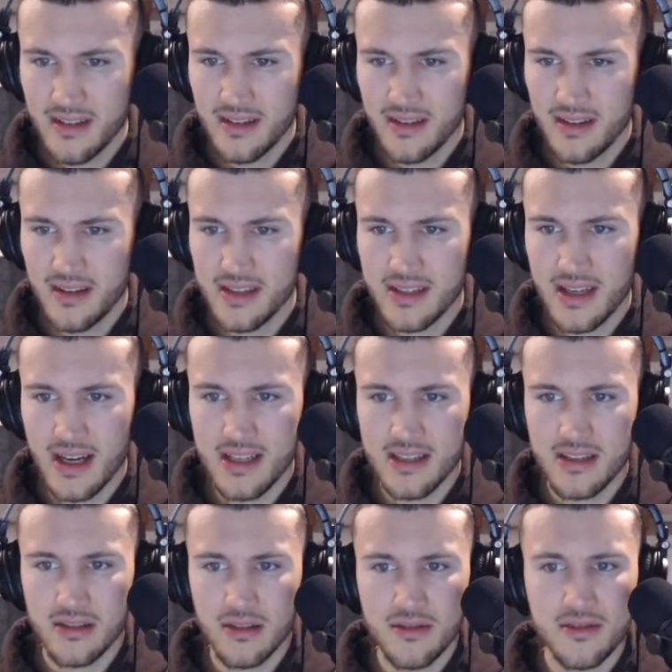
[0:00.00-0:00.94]
This guy's
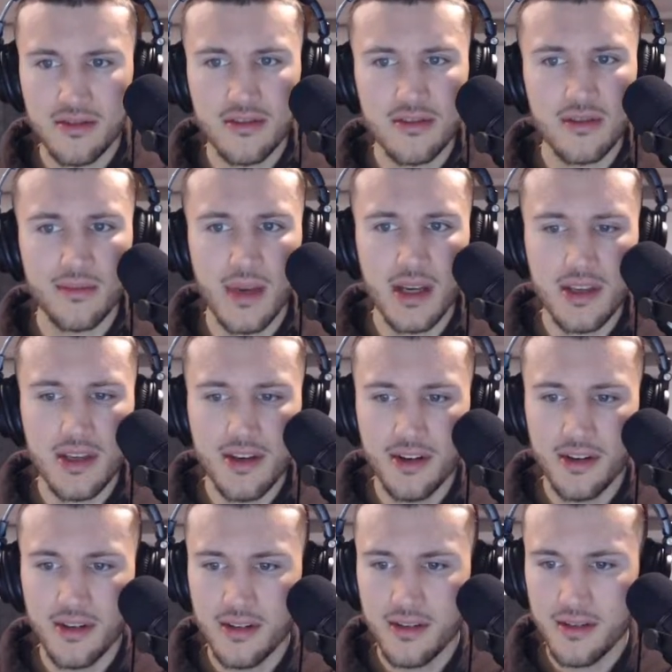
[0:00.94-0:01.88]
closer to my
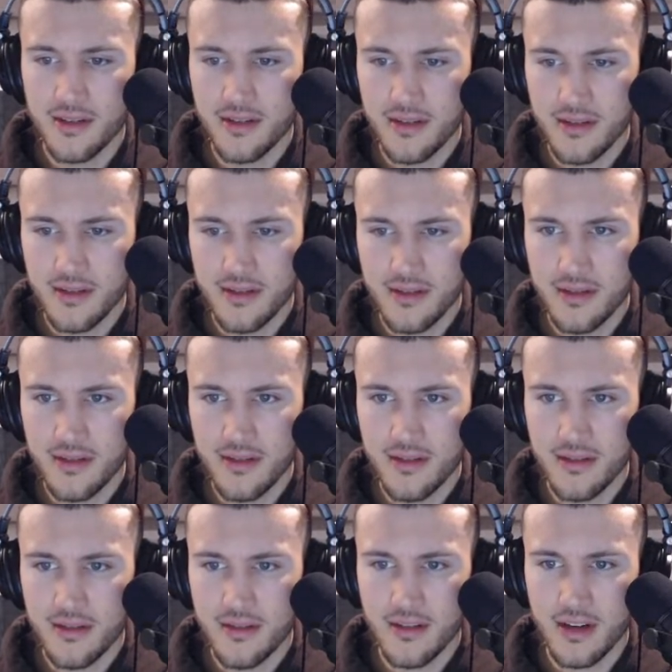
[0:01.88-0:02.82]
year,
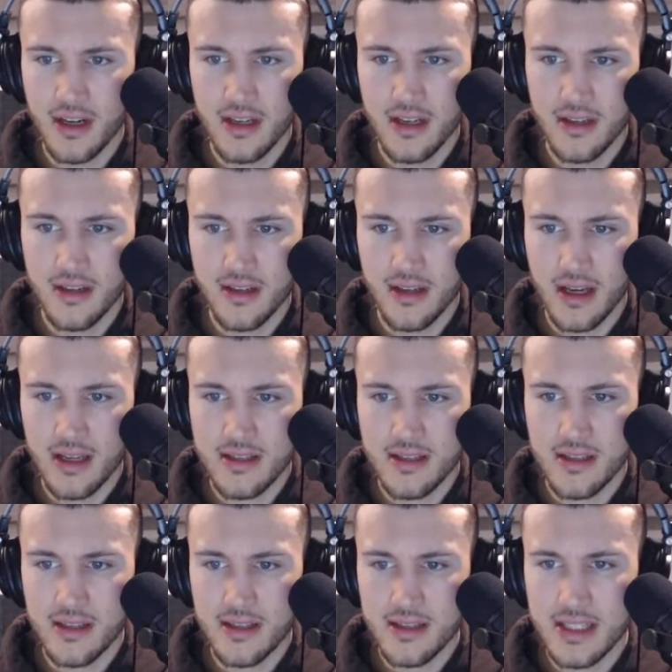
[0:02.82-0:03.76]
right?
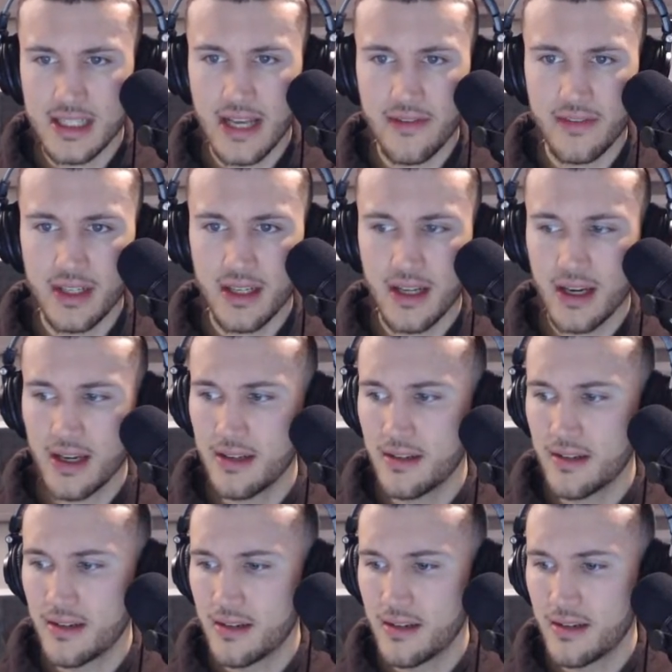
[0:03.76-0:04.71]
1979.
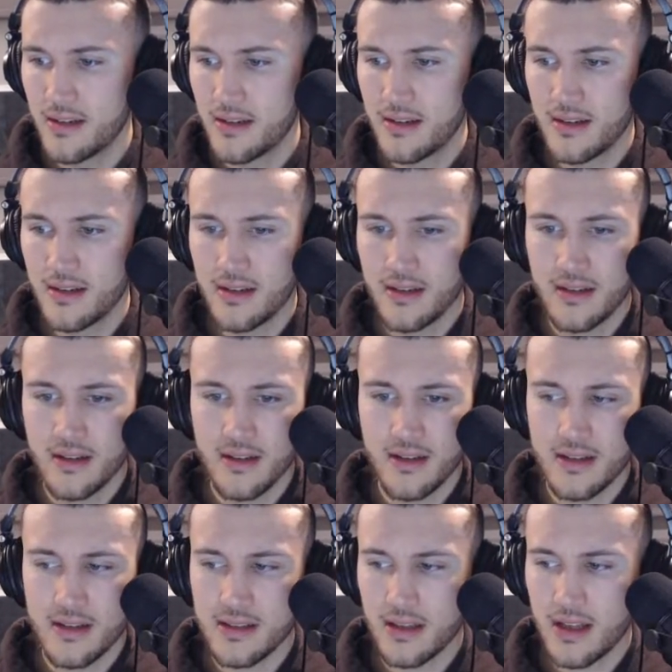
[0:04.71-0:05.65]

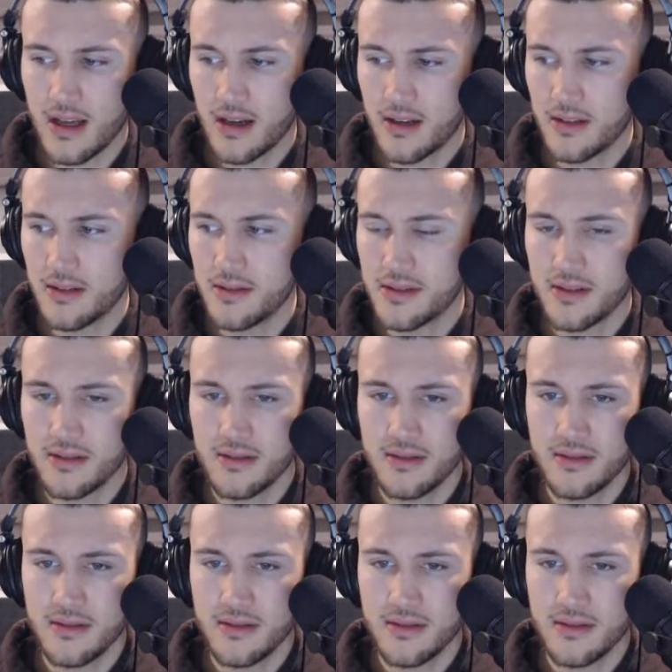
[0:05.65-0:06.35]
A lot closer.